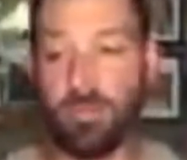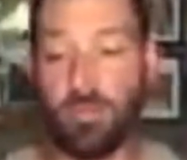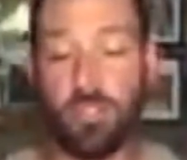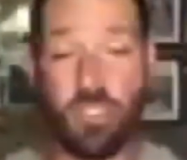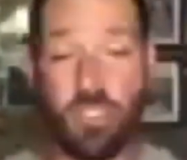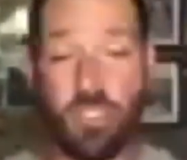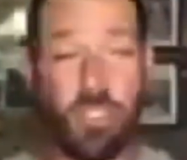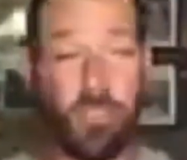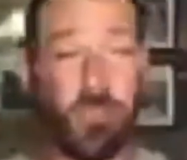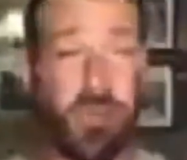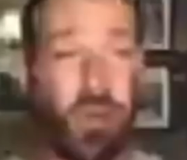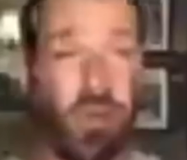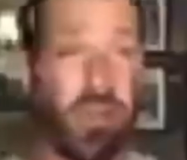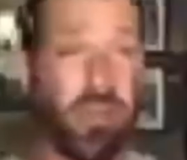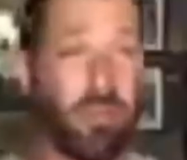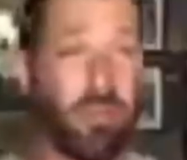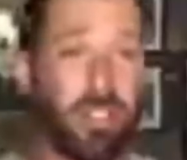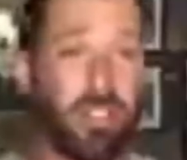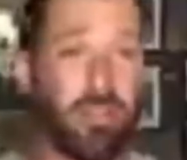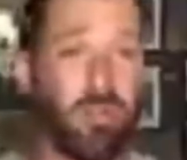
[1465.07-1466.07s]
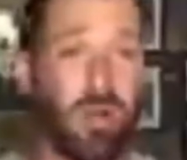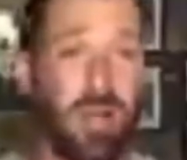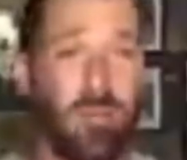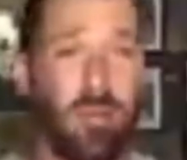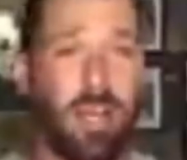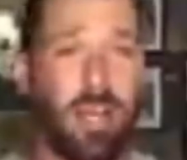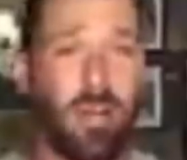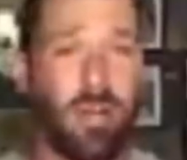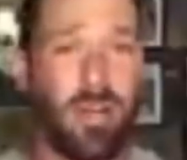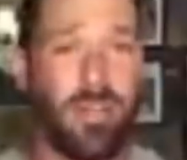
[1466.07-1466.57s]
which is part of the reason why I
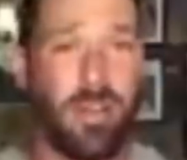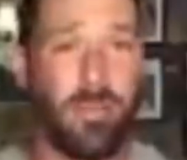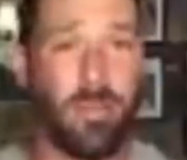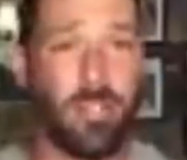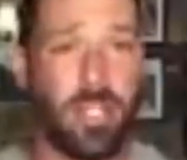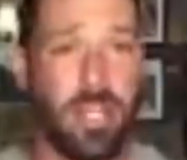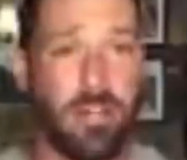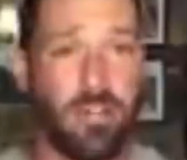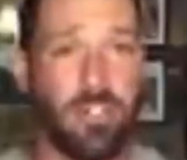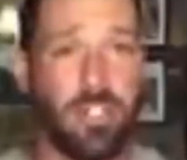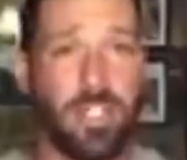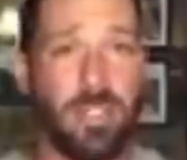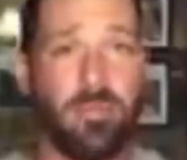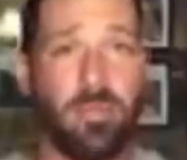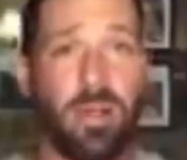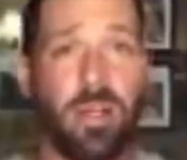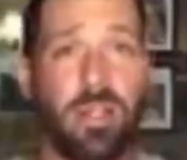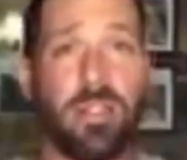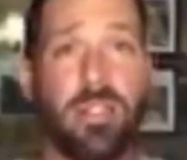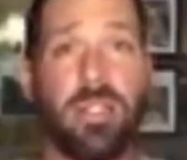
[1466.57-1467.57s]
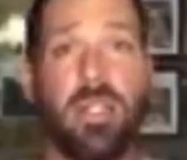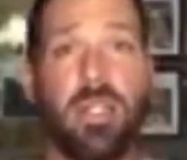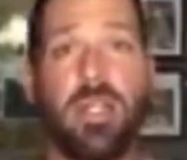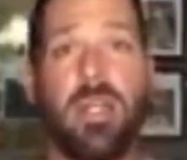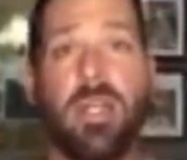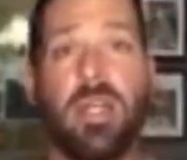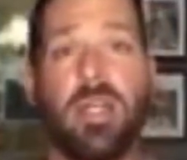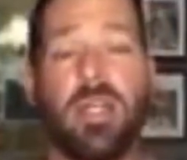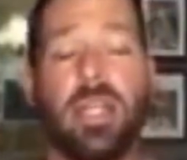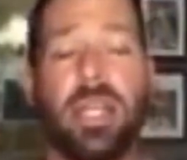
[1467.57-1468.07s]
probably don't have that much energy. But
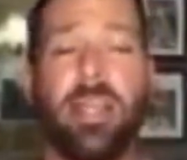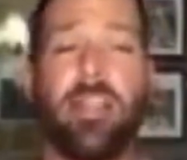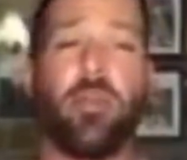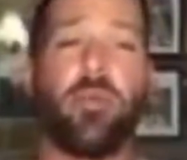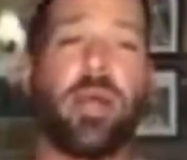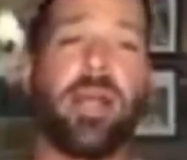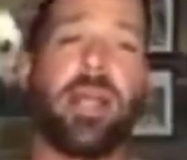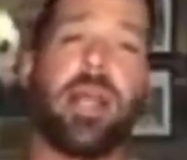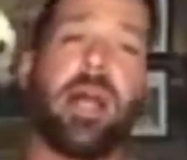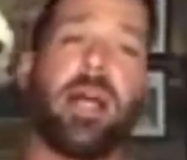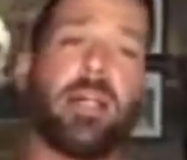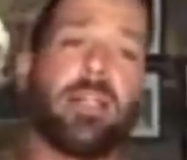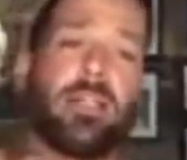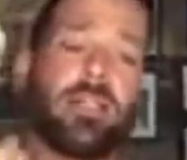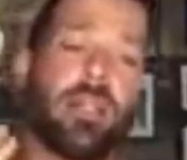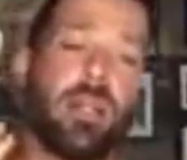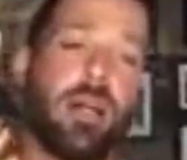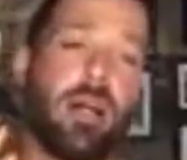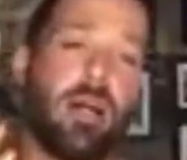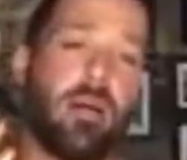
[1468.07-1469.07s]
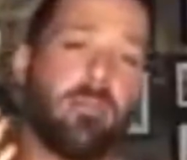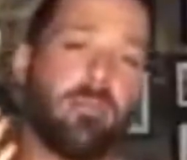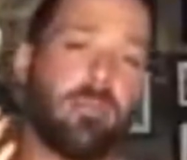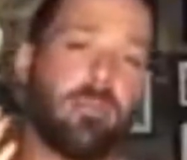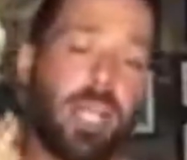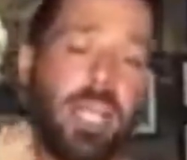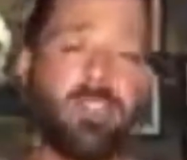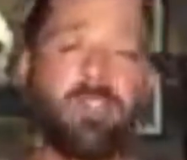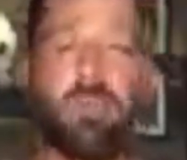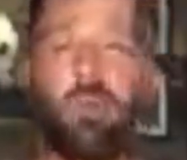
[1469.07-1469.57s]
either way, guys,
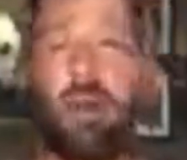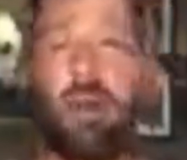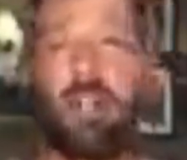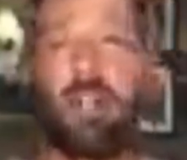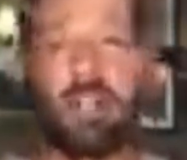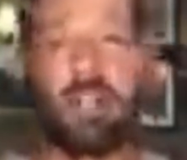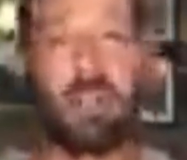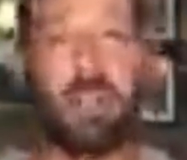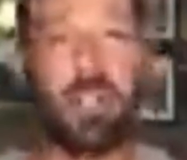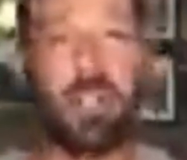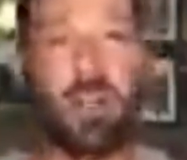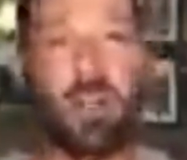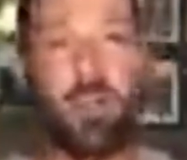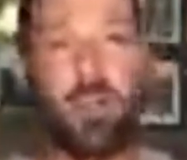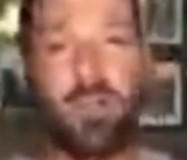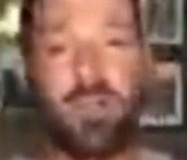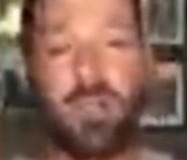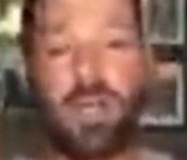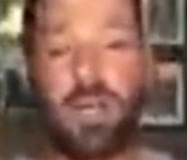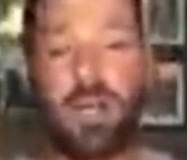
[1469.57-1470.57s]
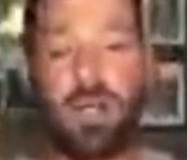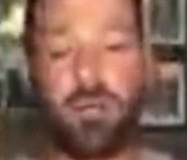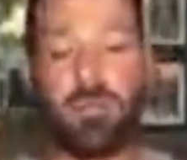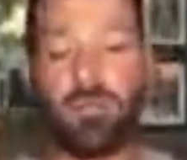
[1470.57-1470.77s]
thanks for watching the video.